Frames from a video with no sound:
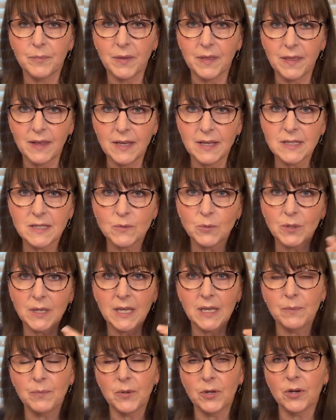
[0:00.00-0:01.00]
These will
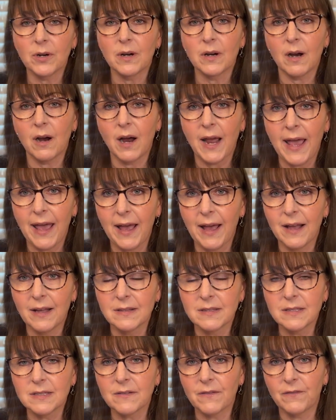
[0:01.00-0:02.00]
keep your
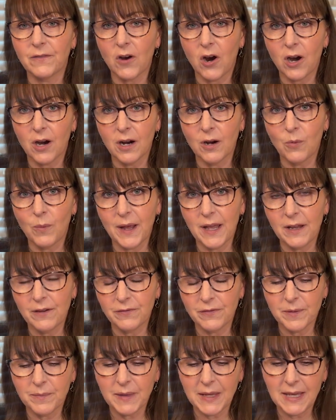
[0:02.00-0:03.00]
hands far away
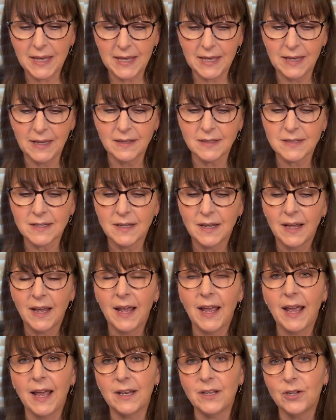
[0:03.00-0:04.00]
from the heat,
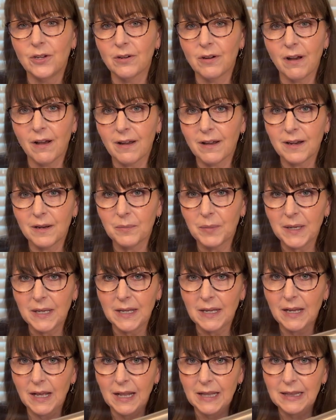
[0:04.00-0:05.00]
and you're not going to
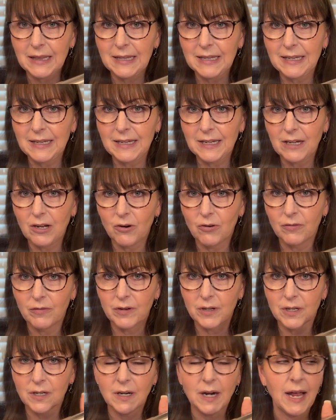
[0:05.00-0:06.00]
be leaning
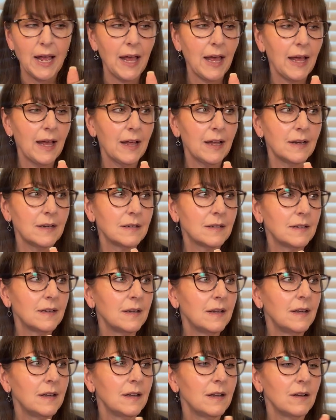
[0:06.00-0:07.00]
over and
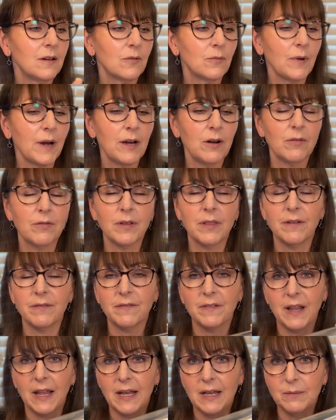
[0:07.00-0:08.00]
right over the
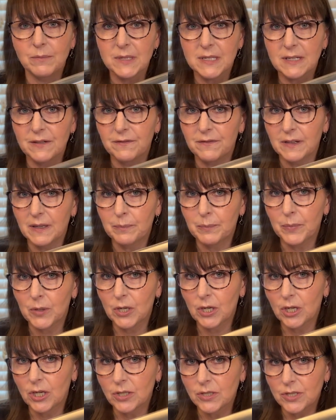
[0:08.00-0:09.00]
flames to flip
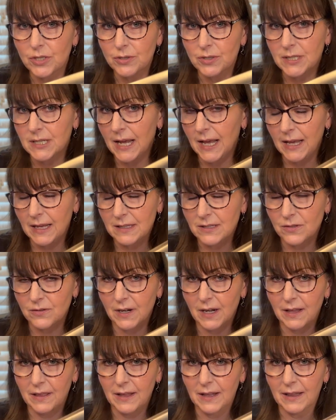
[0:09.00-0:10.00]
burgers or steaks or
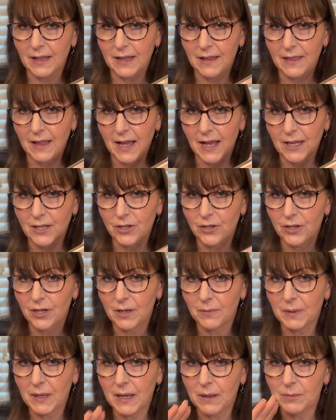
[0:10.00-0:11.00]
anything like that. You're going to
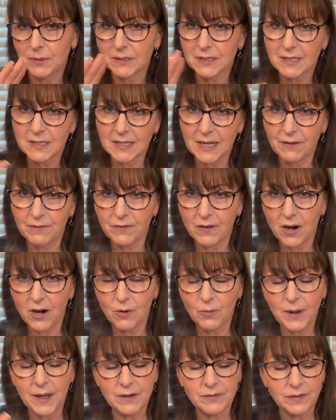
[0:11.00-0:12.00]
be able to stay far
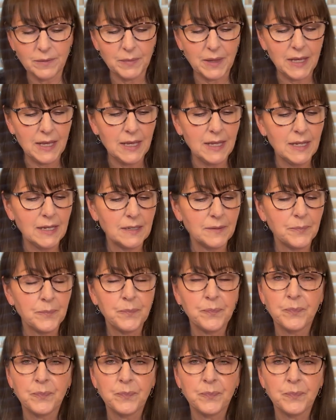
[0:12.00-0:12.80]
away from the heat